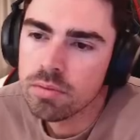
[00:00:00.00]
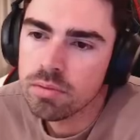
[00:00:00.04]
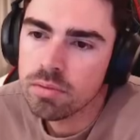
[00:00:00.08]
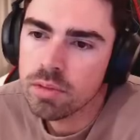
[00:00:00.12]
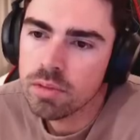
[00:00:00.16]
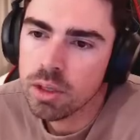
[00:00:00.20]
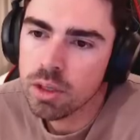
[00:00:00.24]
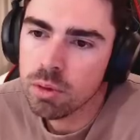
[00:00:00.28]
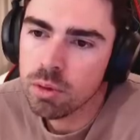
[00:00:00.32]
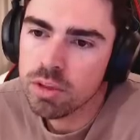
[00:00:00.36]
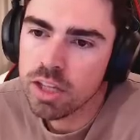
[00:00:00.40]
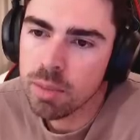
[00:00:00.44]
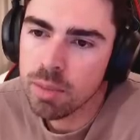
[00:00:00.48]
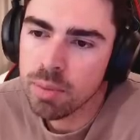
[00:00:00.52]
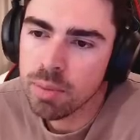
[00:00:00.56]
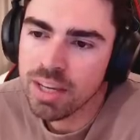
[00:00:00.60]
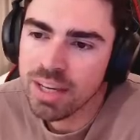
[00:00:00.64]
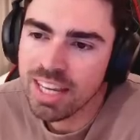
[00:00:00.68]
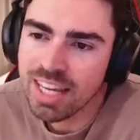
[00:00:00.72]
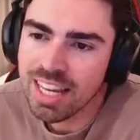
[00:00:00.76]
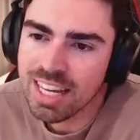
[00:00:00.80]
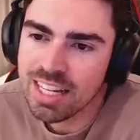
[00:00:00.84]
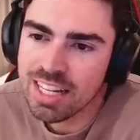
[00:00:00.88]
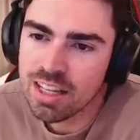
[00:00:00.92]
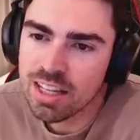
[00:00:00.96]
He'll TP
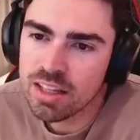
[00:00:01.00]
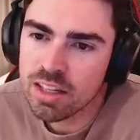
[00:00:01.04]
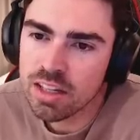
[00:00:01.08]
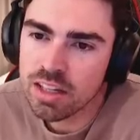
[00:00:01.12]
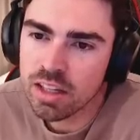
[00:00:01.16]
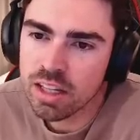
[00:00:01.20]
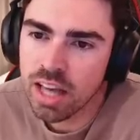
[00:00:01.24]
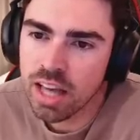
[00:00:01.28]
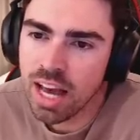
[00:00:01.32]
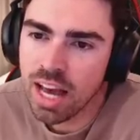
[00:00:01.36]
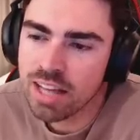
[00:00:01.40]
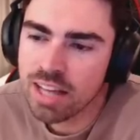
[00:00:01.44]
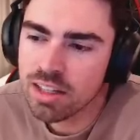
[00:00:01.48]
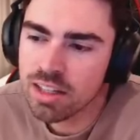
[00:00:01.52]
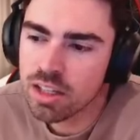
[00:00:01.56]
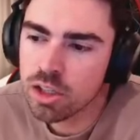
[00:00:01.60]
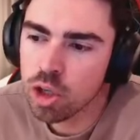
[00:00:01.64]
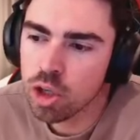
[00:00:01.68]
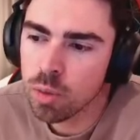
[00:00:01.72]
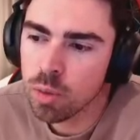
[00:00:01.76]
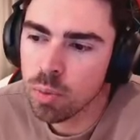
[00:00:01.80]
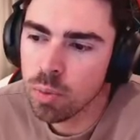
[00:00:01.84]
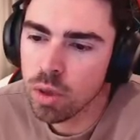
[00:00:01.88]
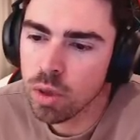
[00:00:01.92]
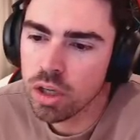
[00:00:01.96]
instantly. Has the
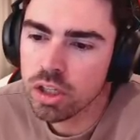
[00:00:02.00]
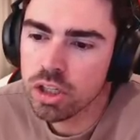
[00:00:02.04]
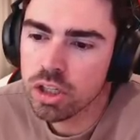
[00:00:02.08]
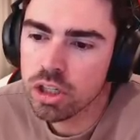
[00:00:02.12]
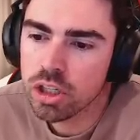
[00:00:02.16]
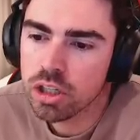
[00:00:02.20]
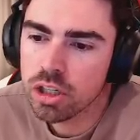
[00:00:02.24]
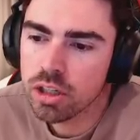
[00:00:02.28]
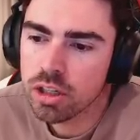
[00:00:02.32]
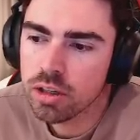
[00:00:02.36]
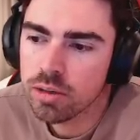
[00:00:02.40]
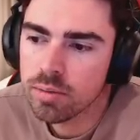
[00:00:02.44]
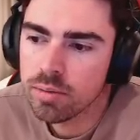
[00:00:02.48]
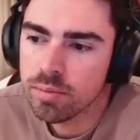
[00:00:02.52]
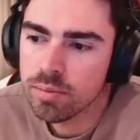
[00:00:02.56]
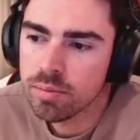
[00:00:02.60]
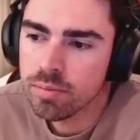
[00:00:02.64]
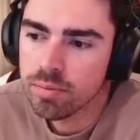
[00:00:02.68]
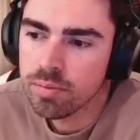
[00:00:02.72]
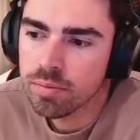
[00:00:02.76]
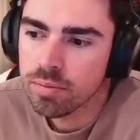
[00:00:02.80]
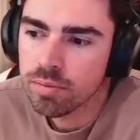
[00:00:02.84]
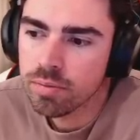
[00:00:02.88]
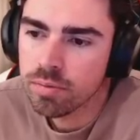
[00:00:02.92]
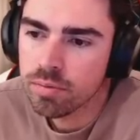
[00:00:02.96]
stopwatch.
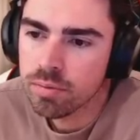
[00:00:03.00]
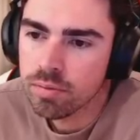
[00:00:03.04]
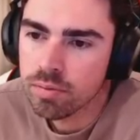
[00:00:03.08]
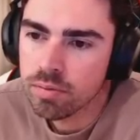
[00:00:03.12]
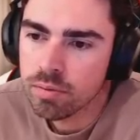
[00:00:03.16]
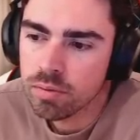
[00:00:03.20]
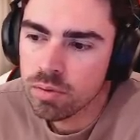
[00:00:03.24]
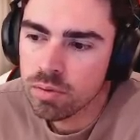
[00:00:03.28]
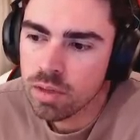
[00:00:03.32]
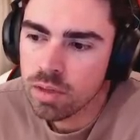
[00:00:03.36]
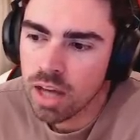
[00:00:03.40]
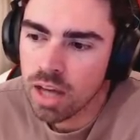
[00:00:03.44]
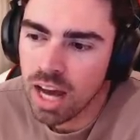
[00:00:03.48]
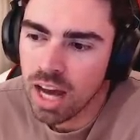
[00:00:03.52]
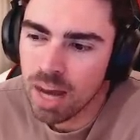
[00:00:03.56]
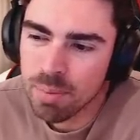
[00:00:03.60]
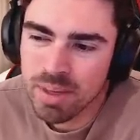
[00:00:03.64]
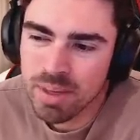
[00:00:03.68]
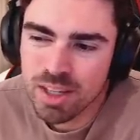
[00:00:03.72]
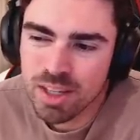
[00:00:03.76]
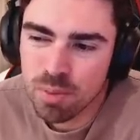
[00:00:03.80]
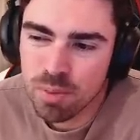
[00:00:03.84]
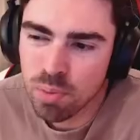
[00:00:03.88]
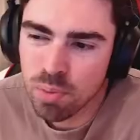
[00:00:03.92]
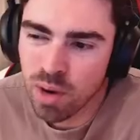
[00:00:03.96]
I'd be
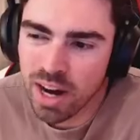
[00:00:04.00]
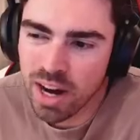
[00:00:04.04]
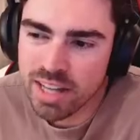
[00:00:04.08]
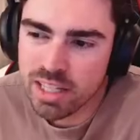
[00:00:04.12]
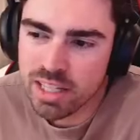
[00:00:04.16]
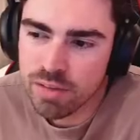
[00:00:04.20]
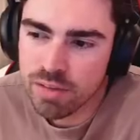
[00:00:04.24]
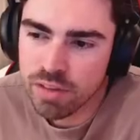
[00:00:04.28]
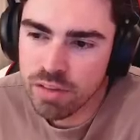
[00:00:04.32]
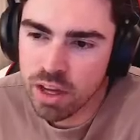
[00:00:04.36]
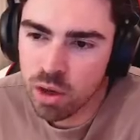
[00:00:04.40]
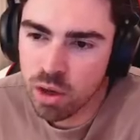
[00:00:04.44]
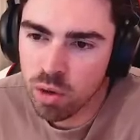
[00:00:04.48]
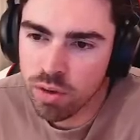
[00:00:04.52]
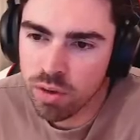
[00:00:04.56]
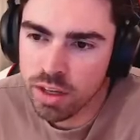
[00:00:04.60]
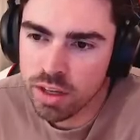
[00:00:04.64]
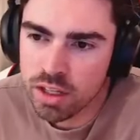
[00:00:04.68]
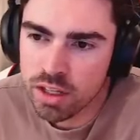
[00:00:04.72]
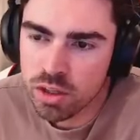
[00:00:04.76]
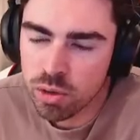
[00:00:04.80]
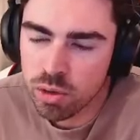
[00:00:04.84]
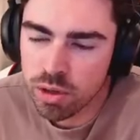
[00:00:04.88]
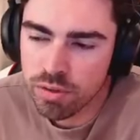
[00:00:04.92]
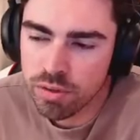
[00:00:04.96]
surprised if they're on
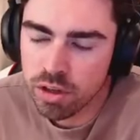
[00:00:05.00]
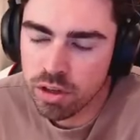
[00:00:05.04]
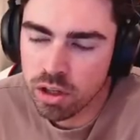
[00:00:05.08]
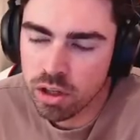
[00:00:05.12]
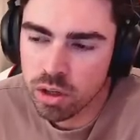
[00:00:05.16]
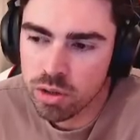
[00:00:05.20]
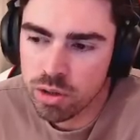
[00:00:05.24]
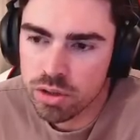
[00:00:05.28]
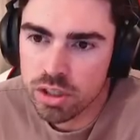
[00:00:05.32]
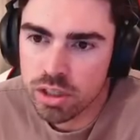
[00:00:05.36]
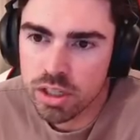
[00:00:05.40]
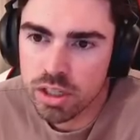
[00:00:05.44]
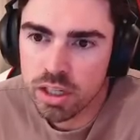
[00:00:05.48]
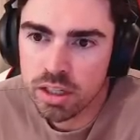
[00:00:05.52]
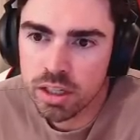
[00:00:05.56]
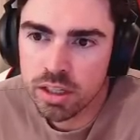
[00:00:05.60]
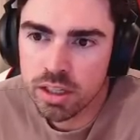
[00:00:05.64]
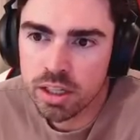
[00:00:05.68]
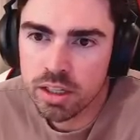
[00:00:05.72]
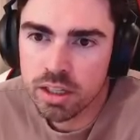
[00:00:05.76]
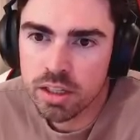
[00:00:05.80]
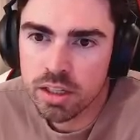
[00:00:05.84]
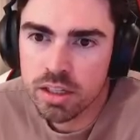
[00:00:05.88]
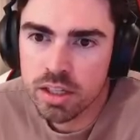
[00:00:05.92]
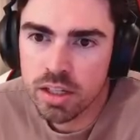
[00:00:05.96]
this or even close to killing
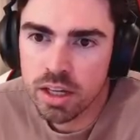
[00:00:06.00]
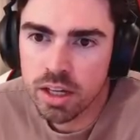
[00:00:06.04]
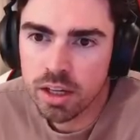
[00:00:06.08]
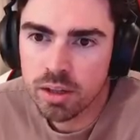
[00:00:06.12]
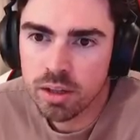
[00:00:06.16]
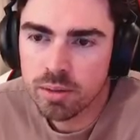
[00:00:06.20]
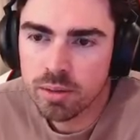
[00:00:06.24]
it. Let's see.